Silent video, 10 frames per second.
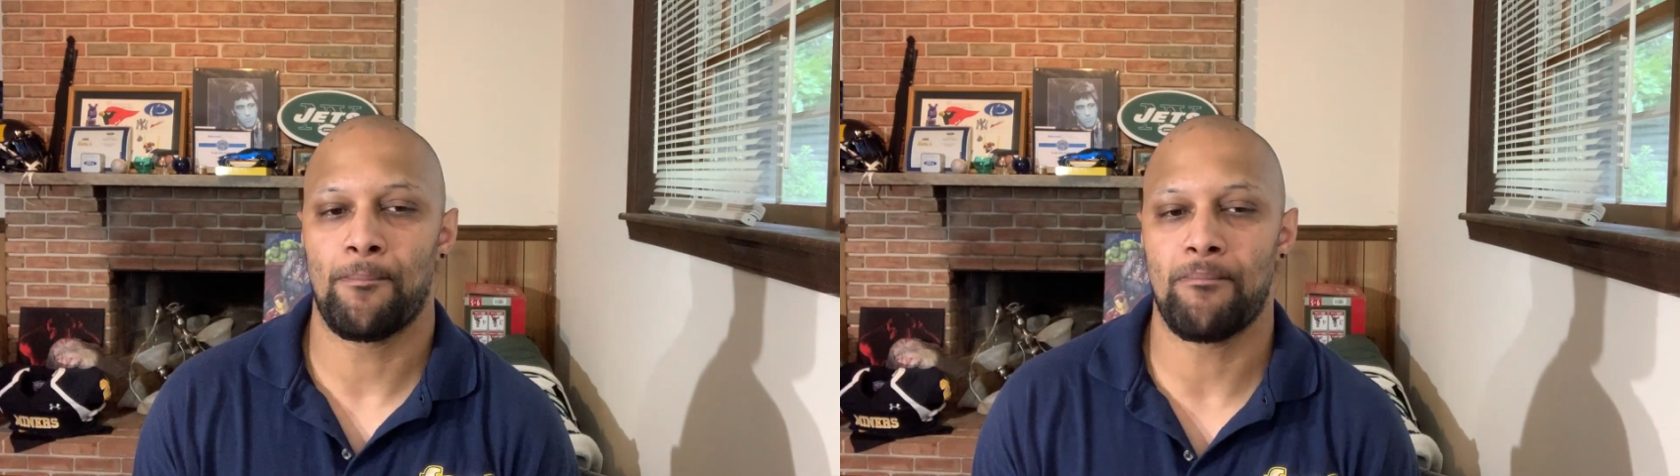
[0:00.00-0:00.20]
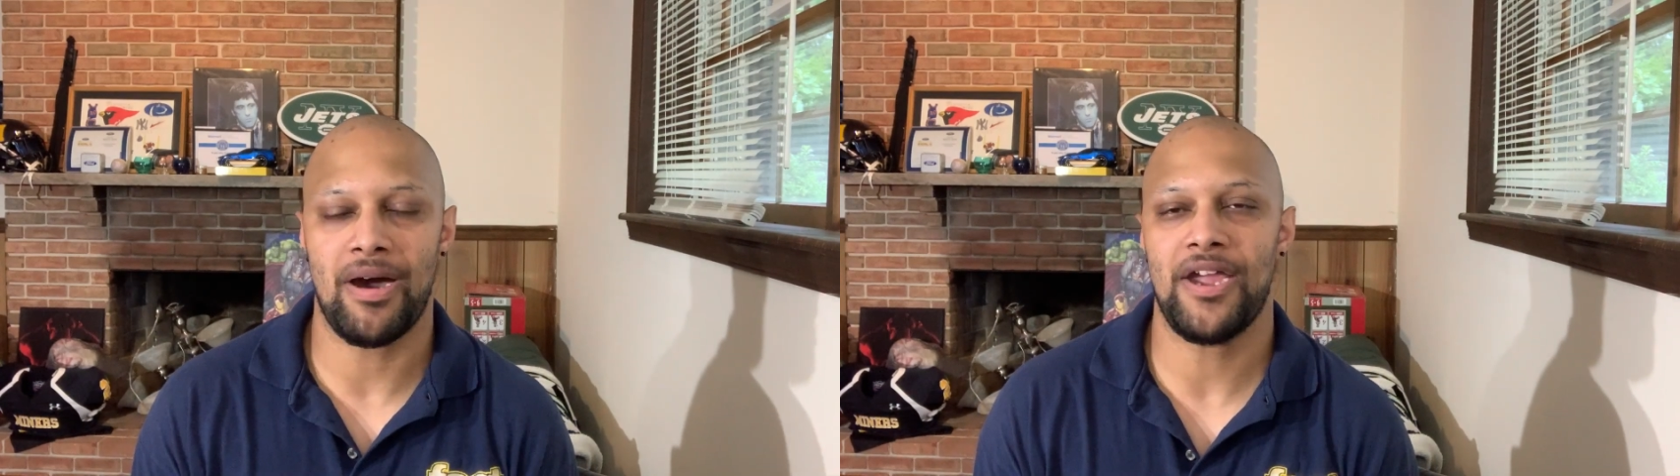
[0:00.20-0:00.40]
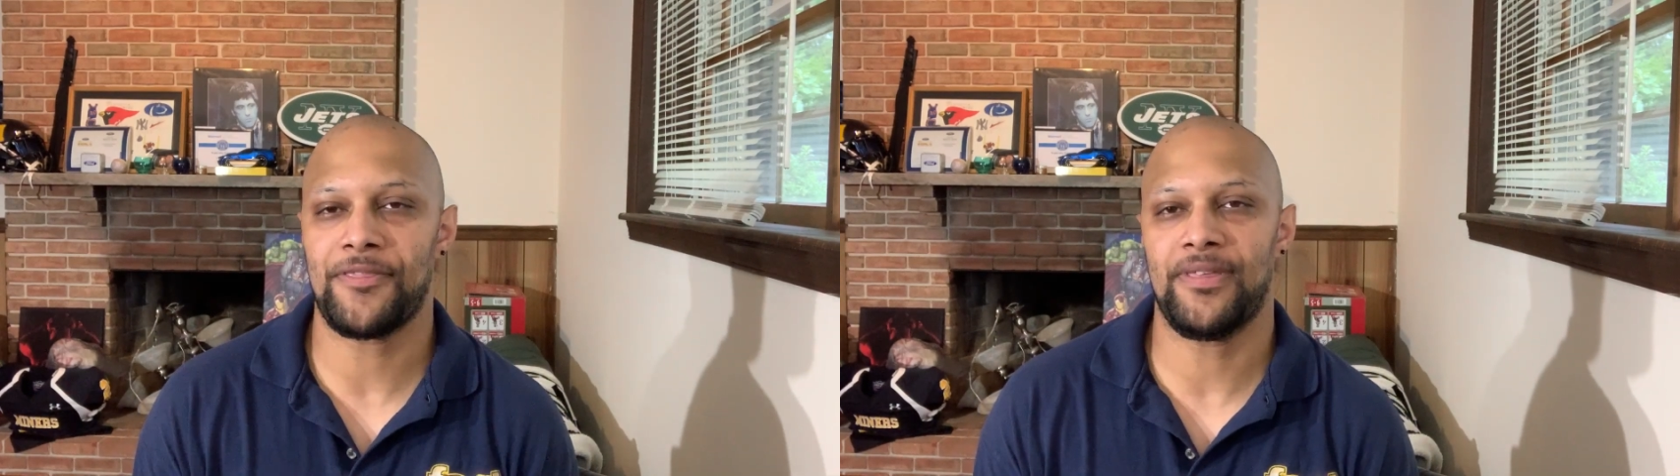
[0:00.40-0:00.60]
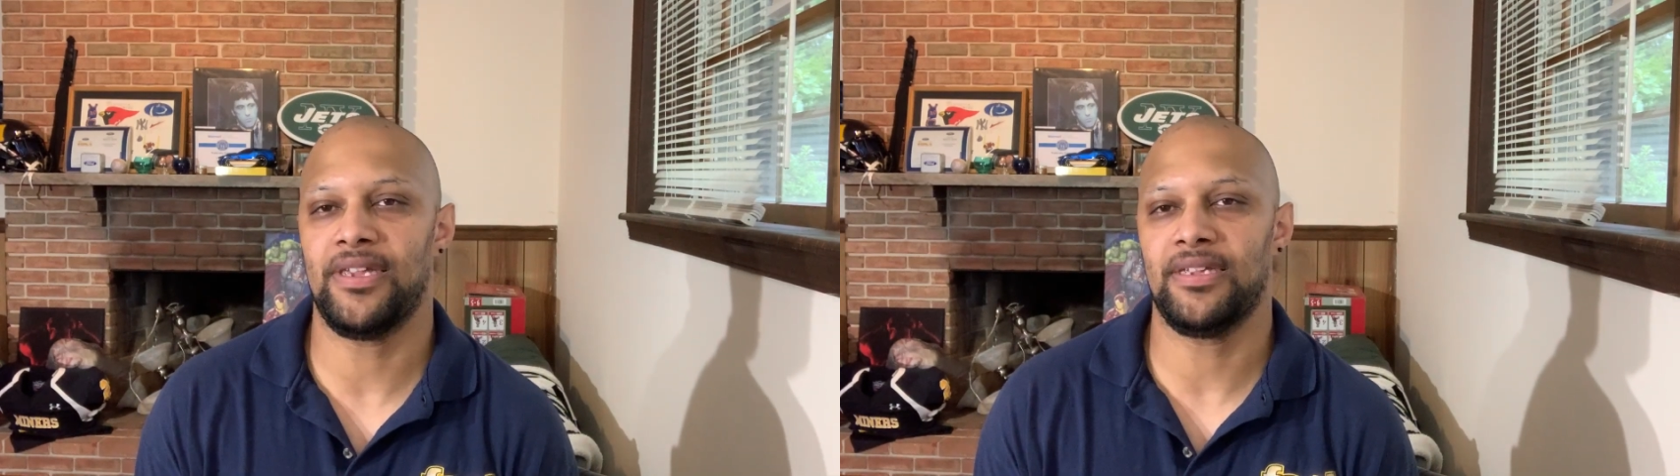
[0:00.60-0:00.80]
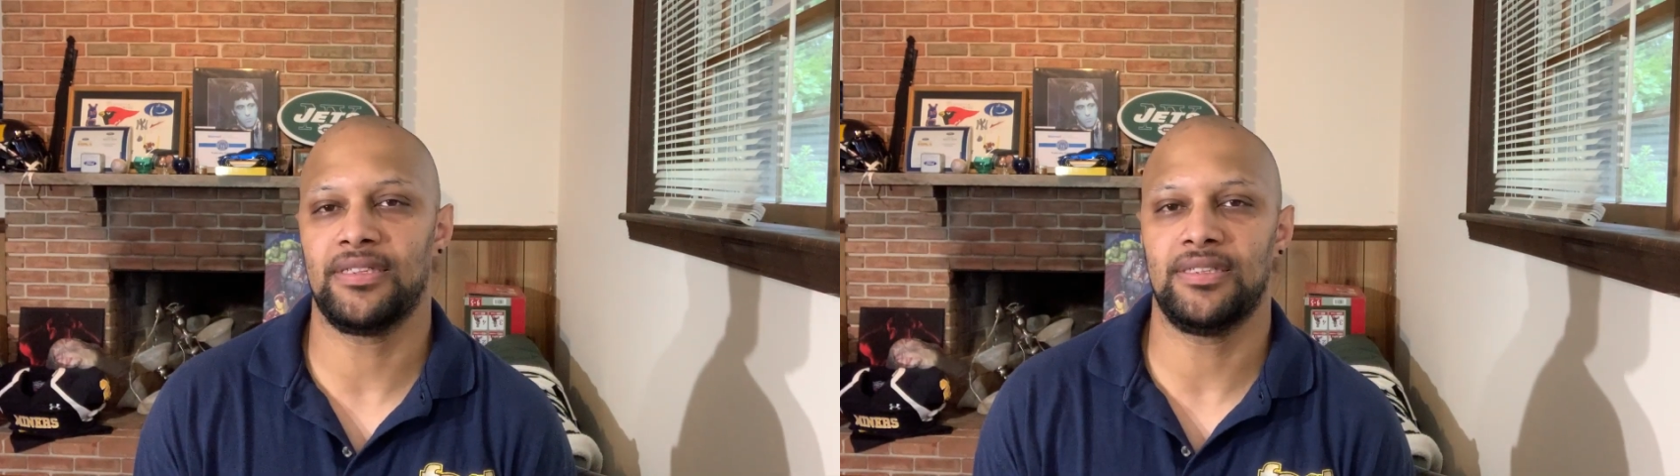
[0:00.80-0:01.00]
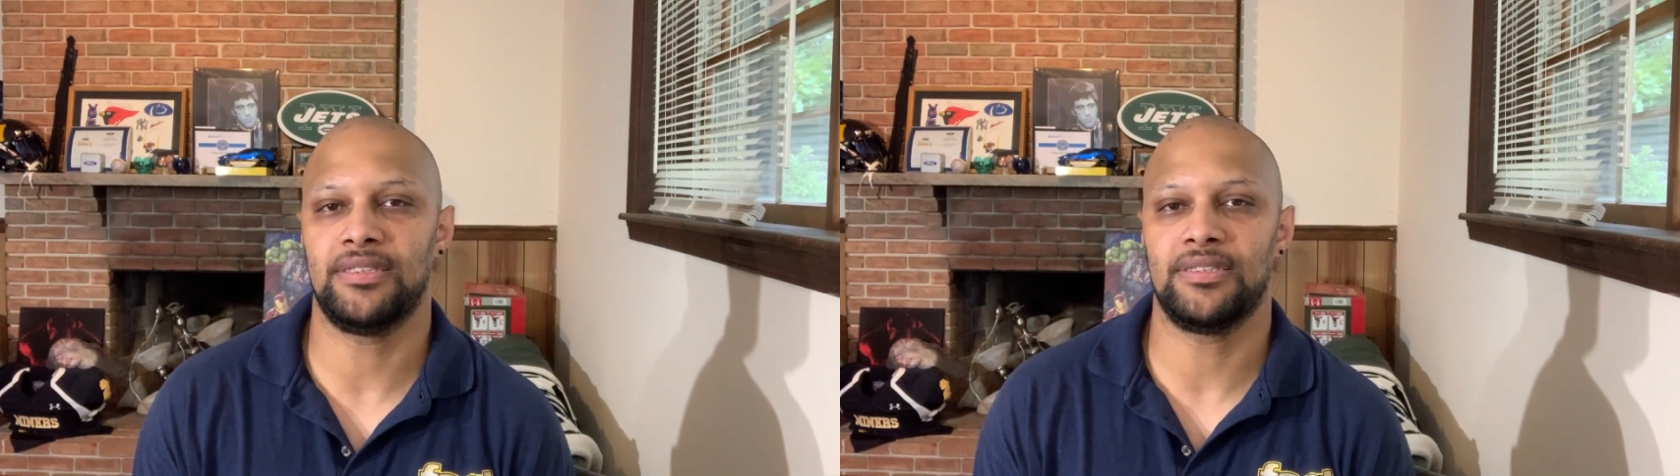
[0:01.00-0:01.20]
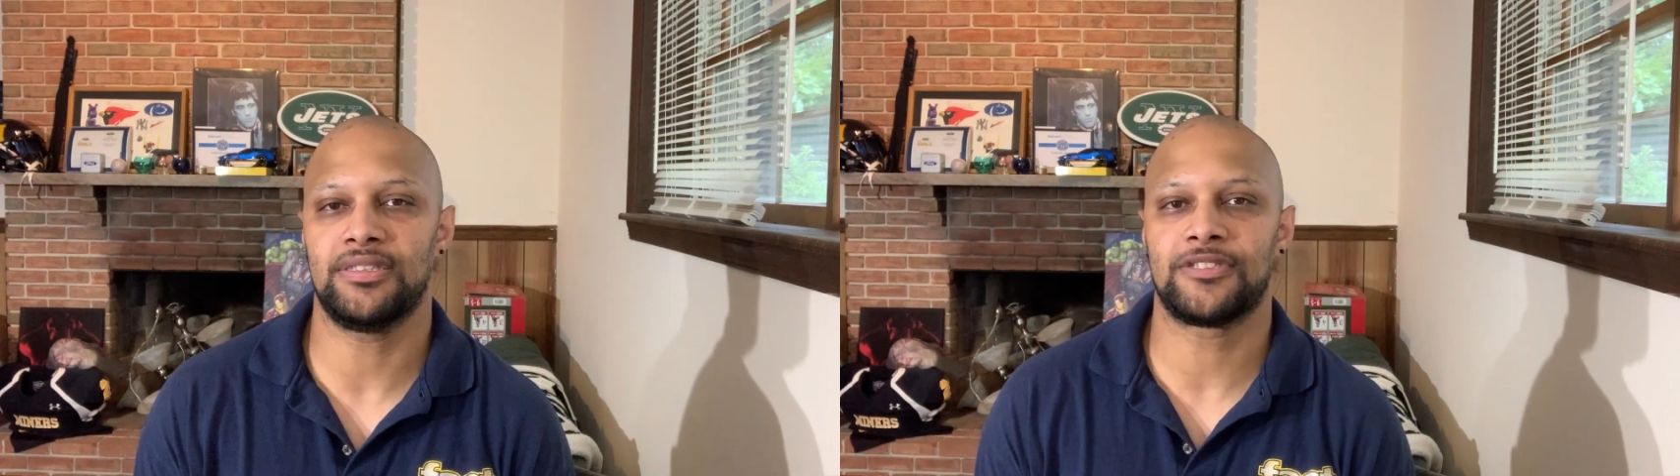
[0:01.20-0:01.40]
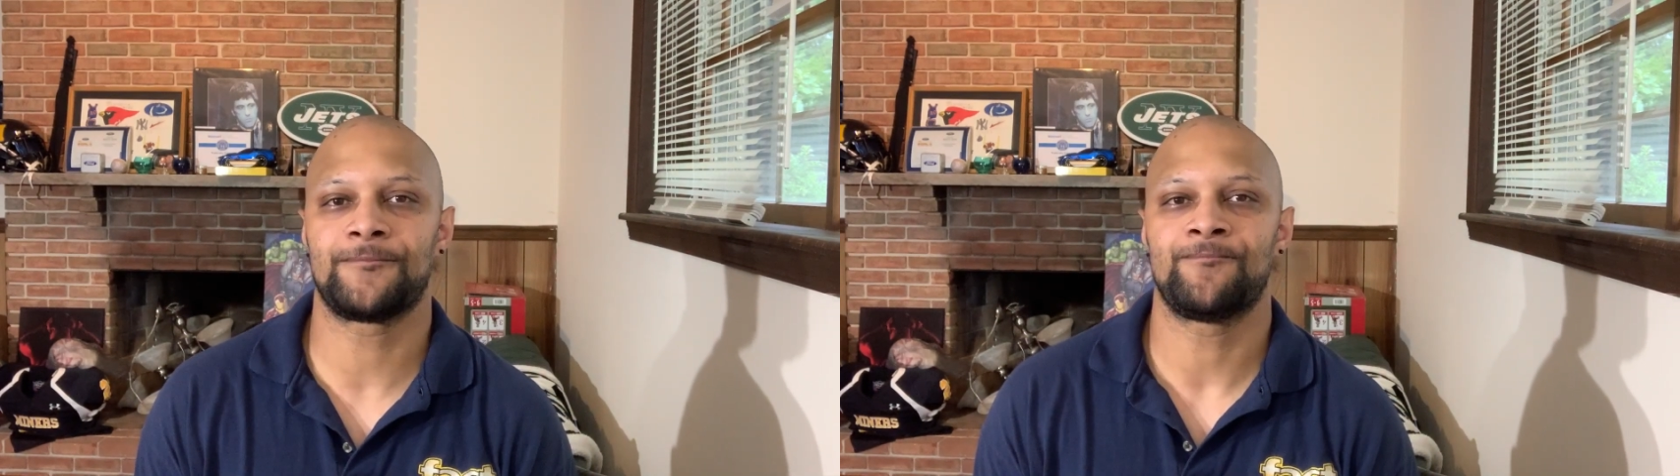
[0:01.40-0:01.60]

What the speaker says: My thing is,